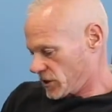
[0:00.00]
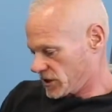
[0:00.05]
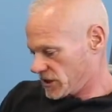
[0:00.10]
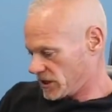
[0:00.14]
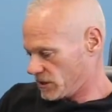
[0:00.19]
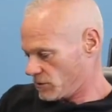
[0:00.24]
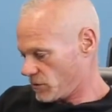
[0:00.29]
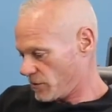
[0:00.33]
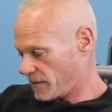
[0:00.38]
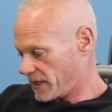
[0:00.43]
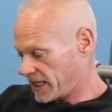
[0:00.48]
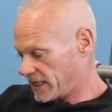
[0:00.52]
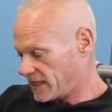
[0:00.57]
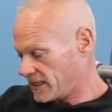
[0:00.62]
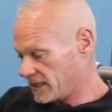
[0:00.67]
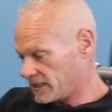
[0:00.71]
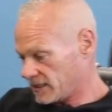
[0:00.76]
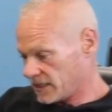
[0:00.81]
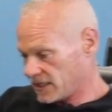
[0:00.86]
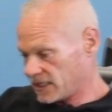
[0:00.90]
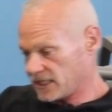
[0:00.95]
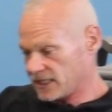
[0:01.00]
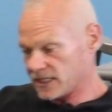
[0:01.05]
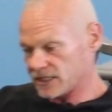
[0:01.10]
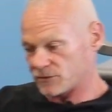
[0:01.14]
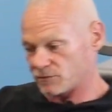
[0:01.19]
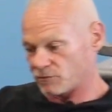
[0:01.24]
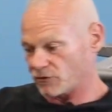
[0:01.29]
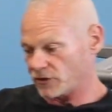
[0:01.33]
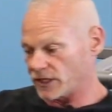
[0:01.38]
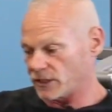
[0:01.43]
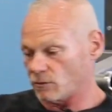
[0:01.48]
see where my knee is
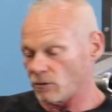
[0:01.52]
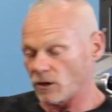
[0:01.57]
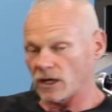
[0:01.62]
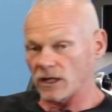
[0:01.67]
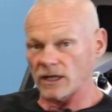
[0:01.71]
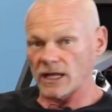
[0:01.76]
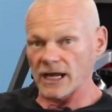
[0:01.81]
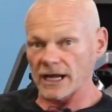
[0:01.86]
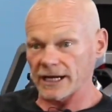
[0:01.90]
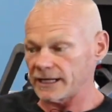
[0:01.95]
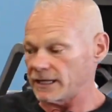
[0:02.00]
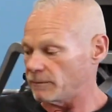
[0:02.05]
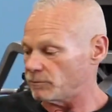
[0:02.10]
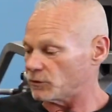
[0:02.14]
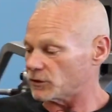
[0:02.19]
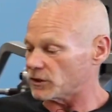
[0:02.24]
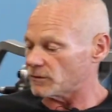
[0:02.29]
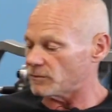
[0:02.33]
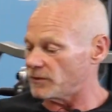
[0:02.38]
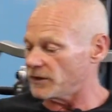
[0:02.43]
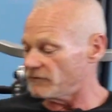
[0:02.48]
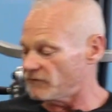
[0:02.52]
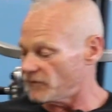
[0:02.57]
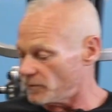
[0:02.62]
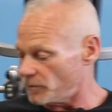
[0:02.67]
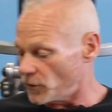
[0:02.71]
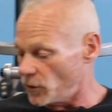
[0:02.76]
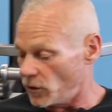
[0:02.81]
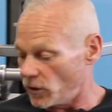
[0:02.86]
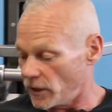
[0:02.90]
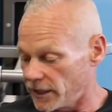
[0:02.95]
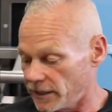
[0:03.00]
pretty well lined up with the pivot
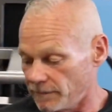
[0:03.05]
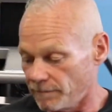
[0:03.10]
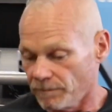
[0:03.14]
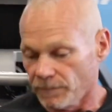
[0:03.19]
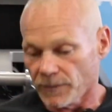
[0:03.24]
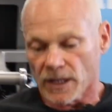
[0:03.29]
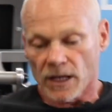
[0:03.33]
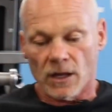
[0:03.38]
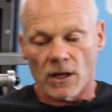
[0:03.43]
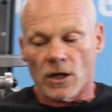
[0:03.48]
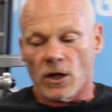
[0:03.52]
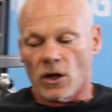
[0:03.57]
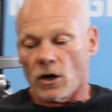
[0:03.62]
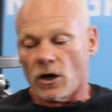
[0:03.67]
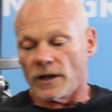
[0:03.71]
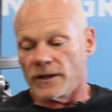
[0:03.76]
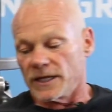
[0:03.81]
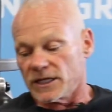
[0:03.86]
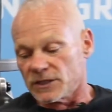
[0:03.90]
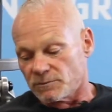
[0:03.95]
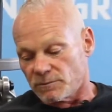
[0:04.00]
point. On this